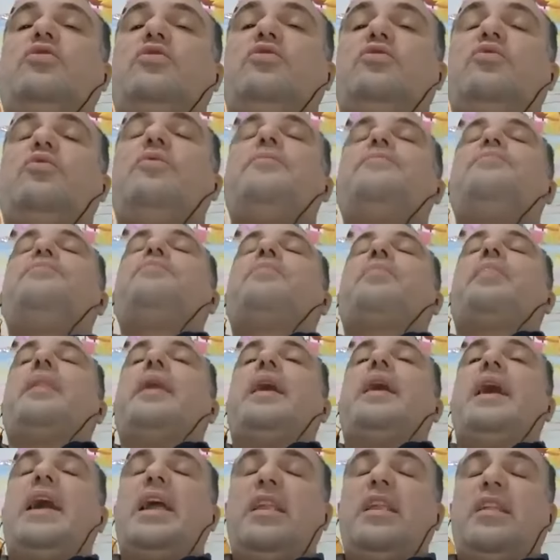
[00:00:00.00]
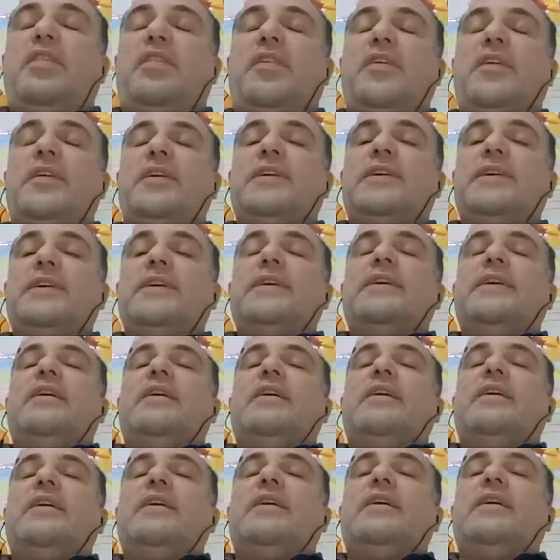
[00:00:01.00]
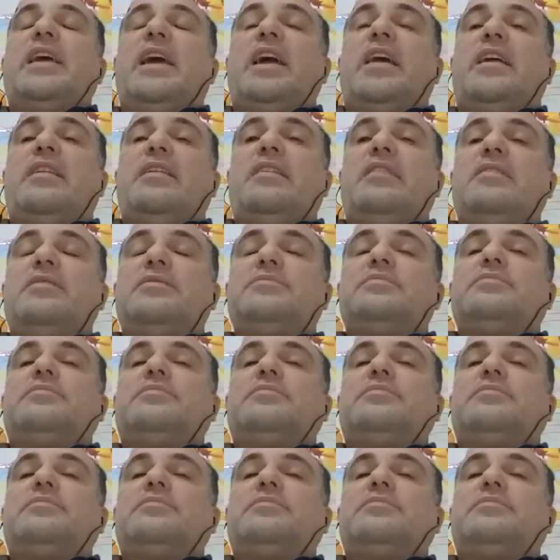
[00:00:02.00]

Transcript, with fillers: to do anything again.